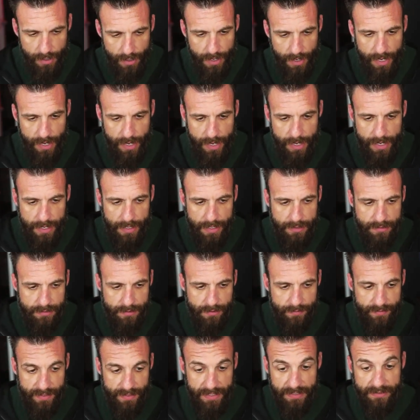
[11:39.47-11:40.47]
and
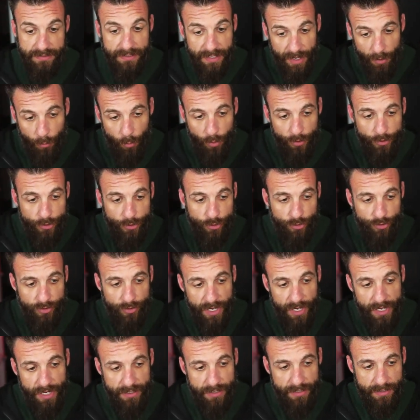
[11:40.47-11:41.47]
things that I want to
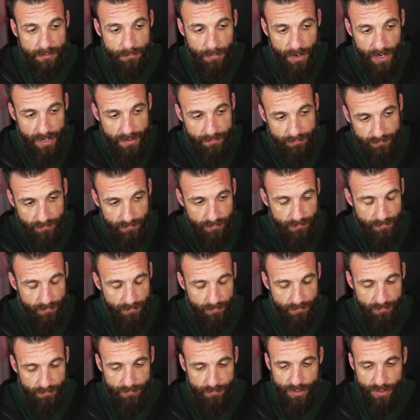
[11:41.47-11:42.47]
create in my,
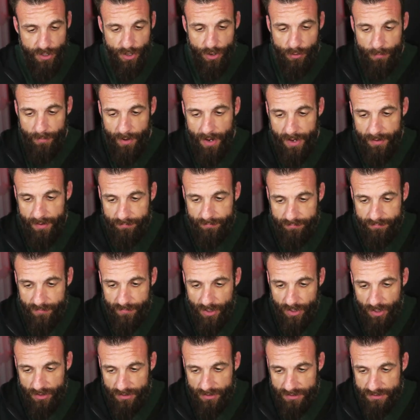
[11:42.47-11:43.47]
you know, my
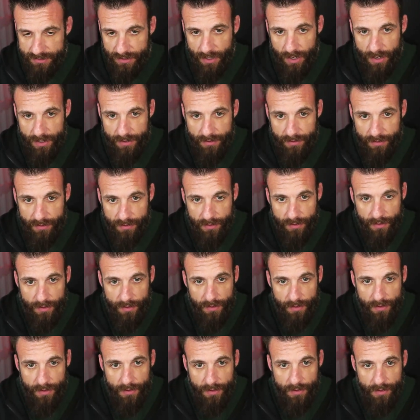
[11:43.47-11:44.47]
young son.
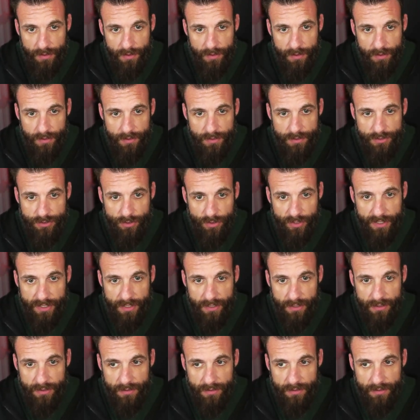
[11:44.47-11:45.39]
So like,